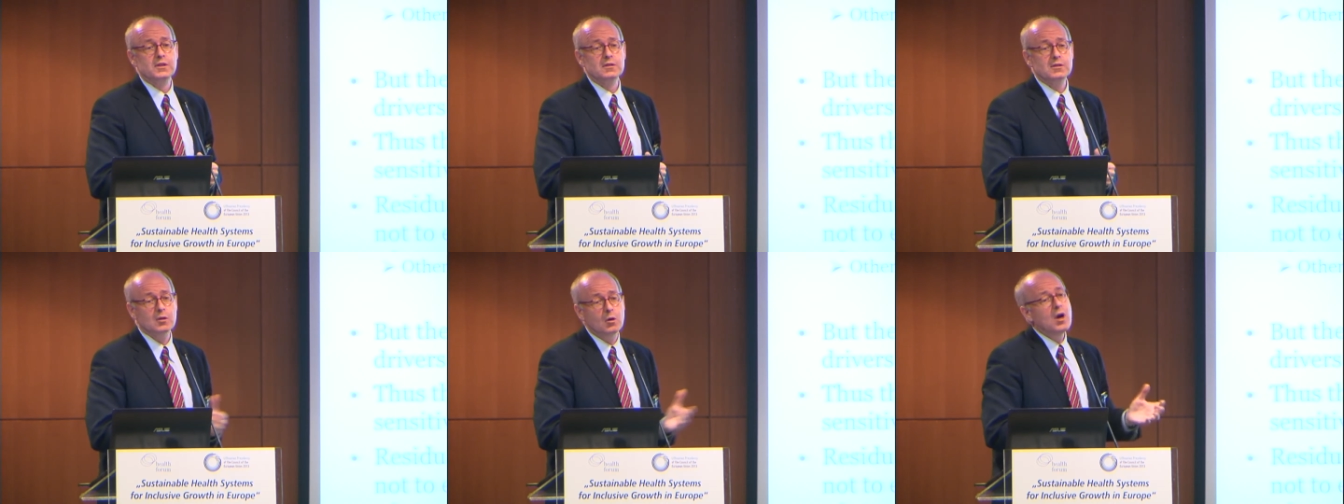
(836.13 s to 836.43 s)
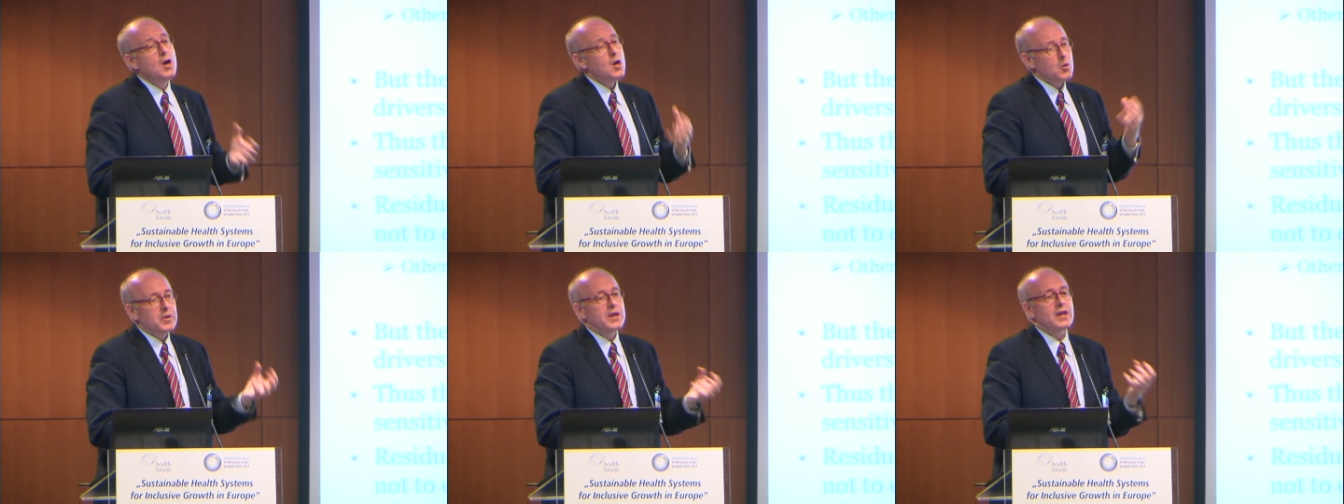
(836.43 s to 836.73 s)
So
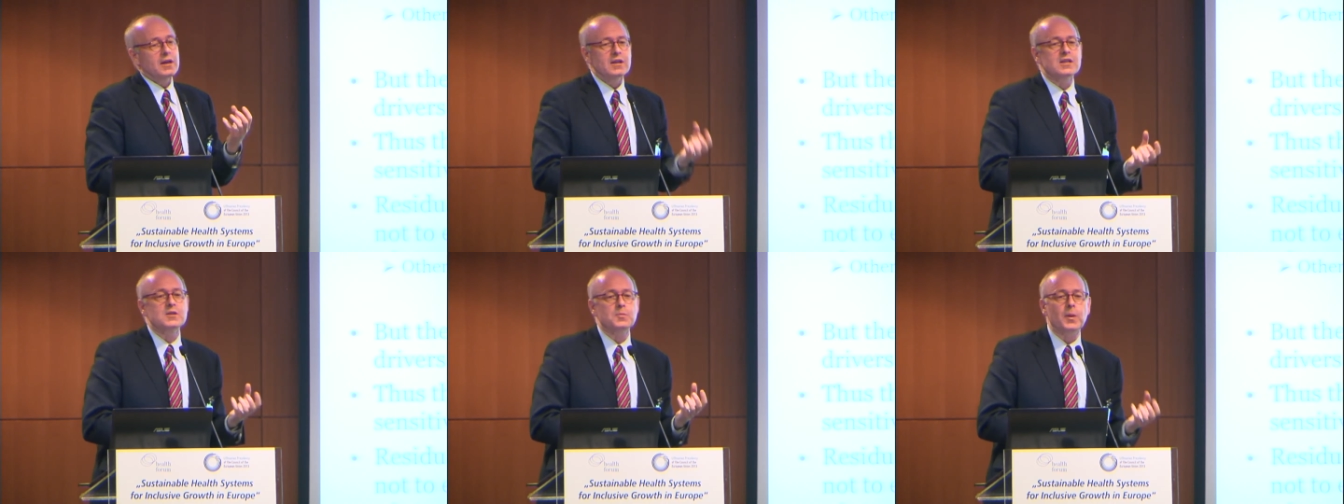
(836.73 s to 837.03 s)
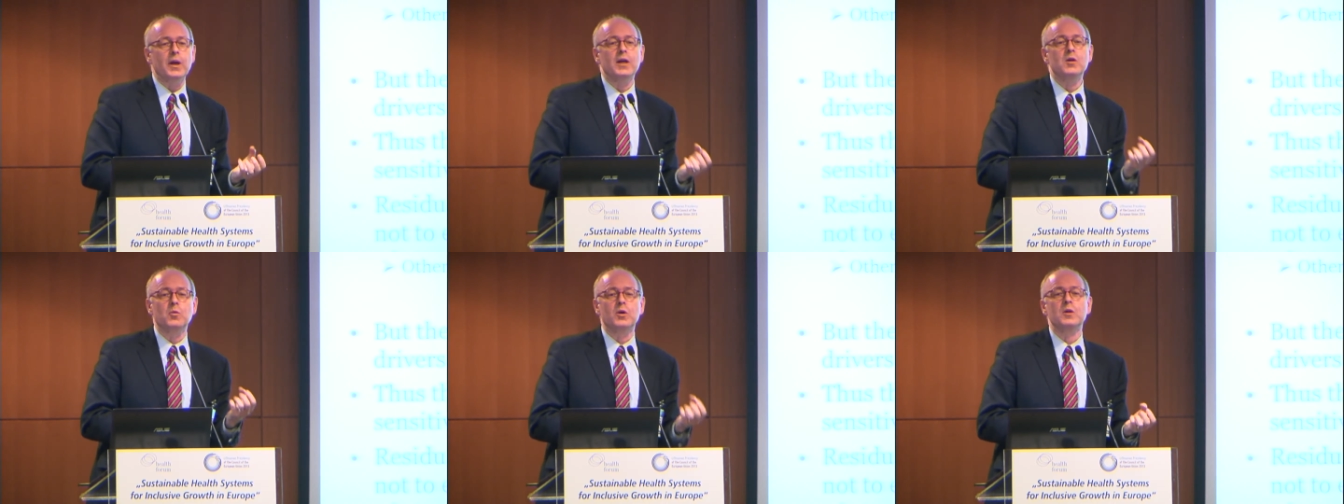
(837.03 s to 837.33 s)
we can
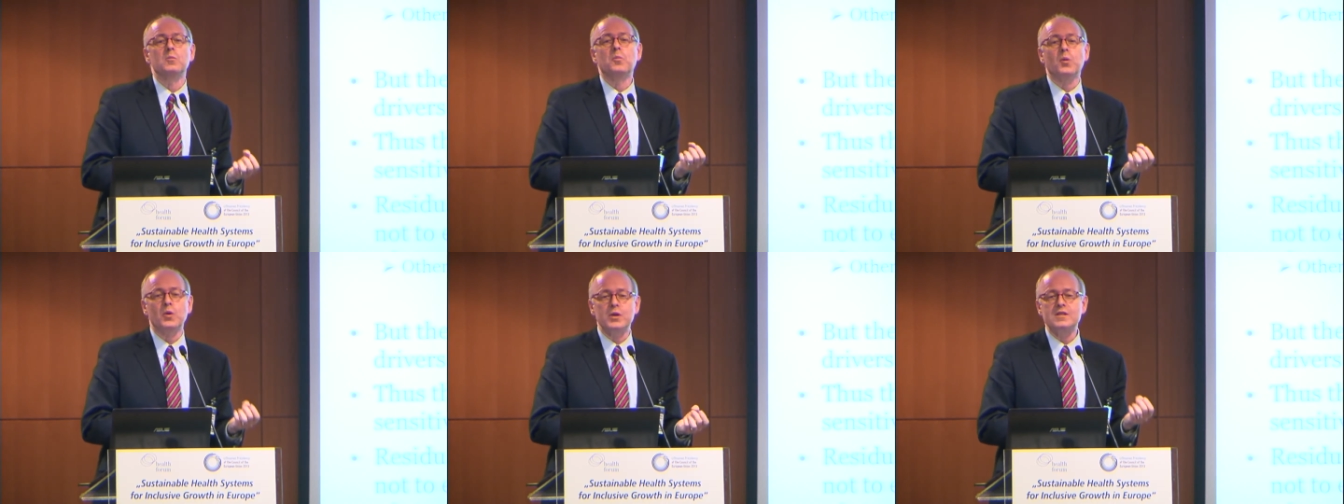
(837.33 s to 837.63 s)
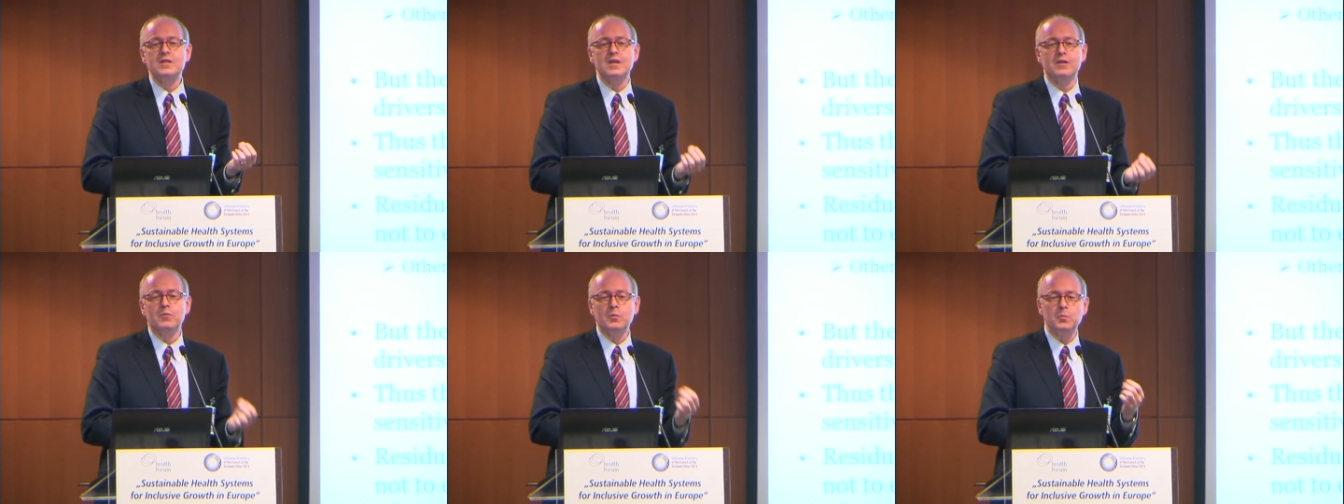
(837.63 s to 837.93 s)
explain
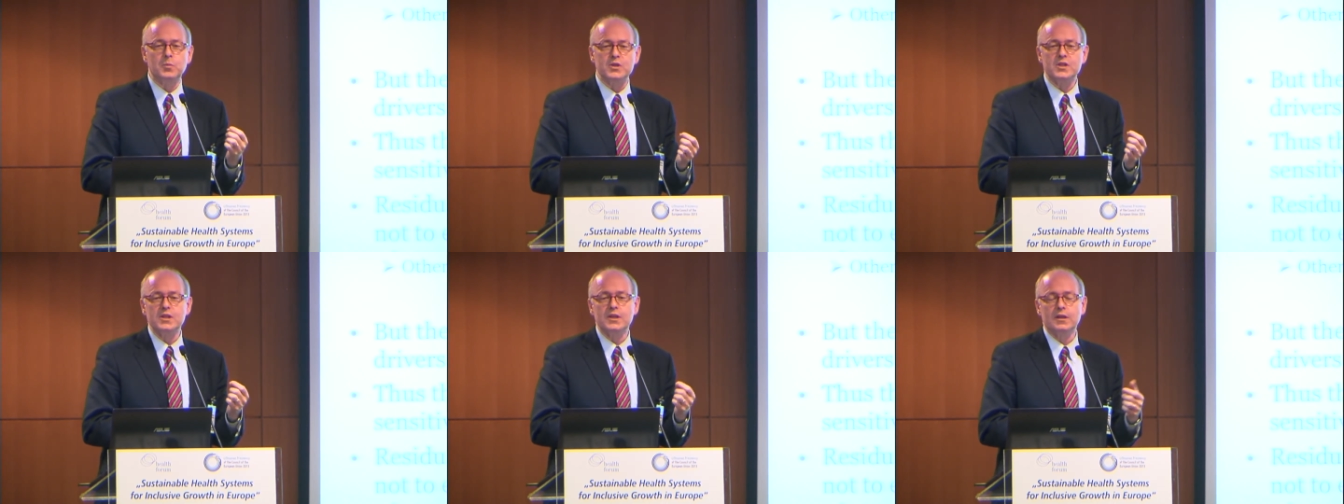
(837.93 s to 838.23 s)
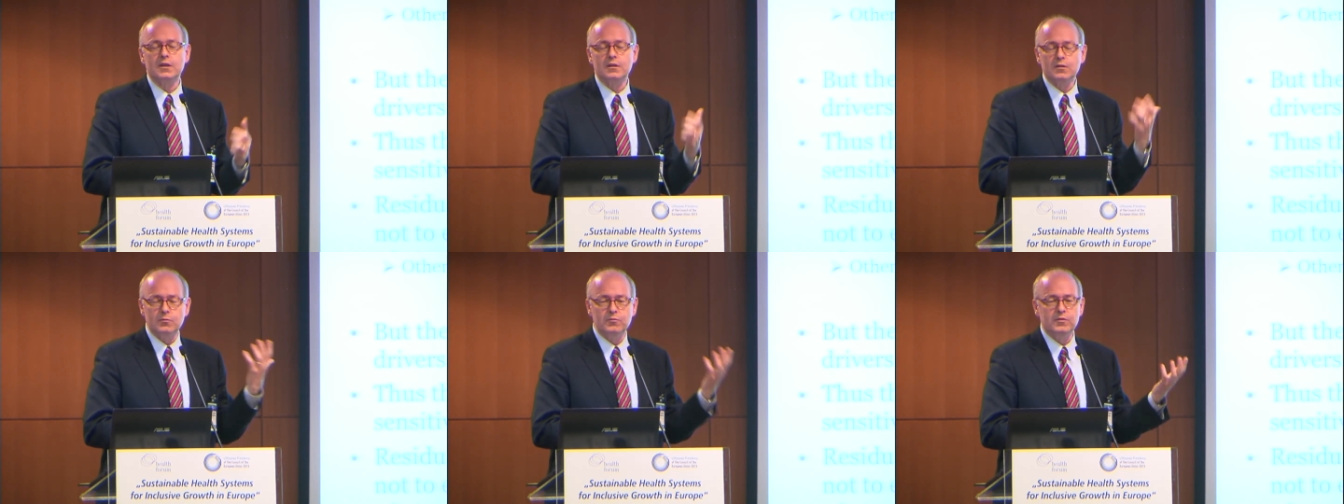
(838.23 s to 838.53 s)

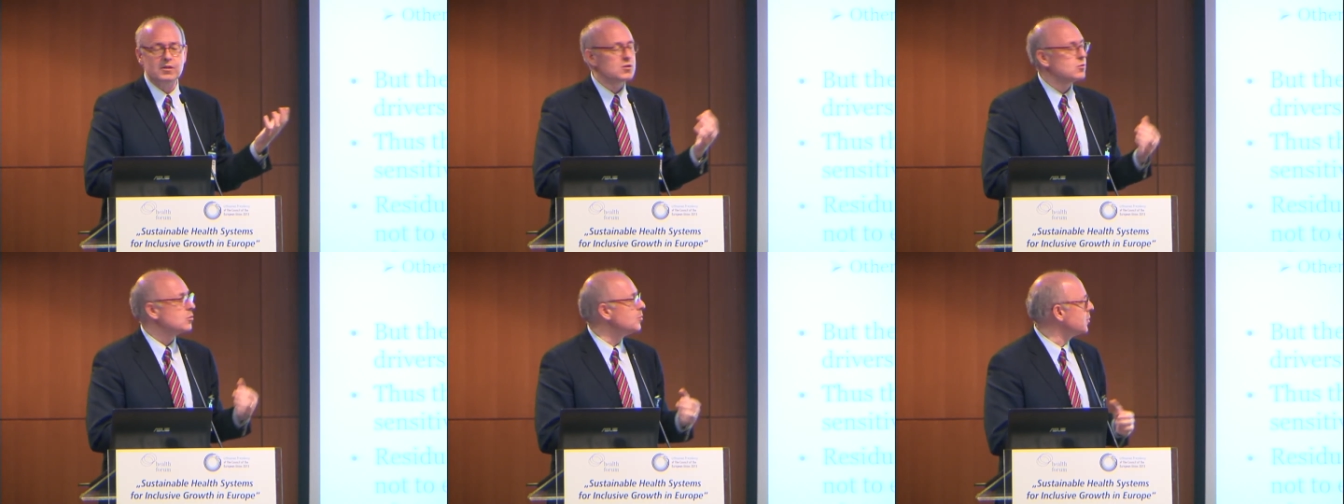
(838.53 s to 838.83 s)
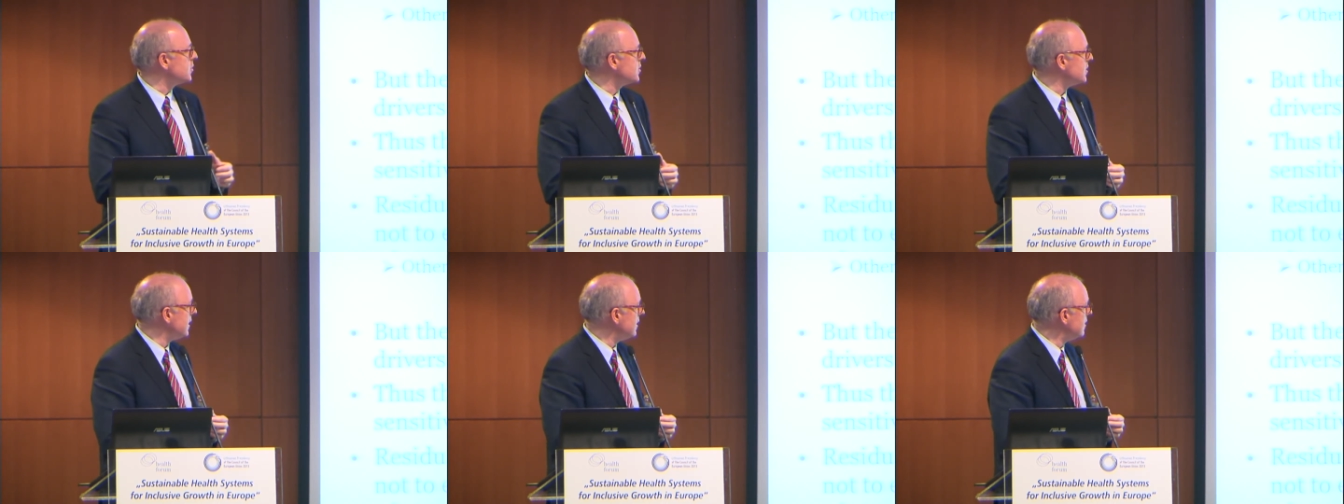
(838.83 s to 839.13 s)
1.7% of this
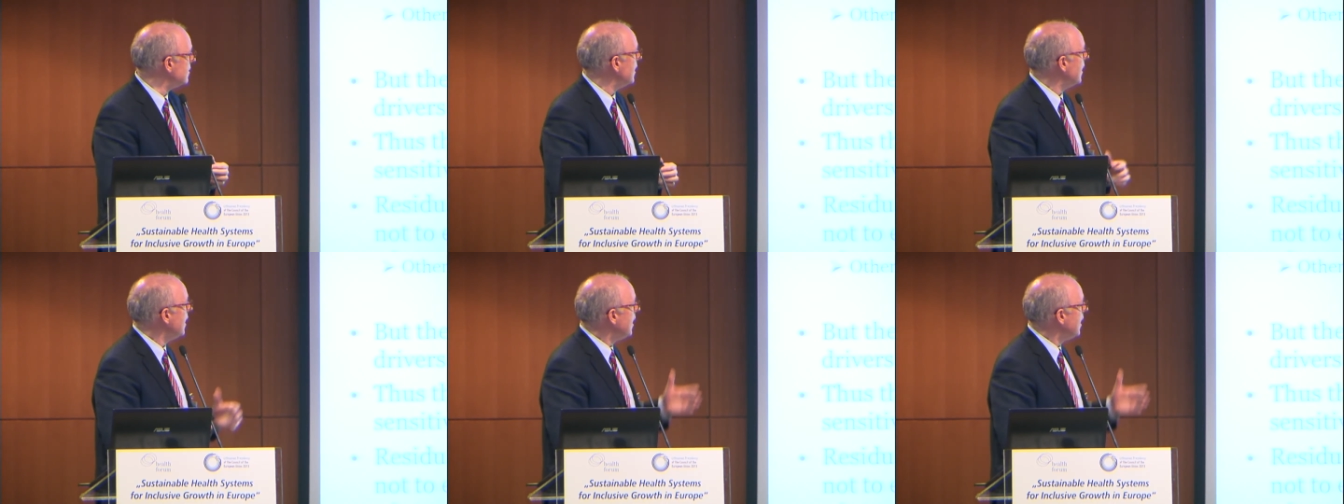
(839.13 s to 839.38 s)
2%.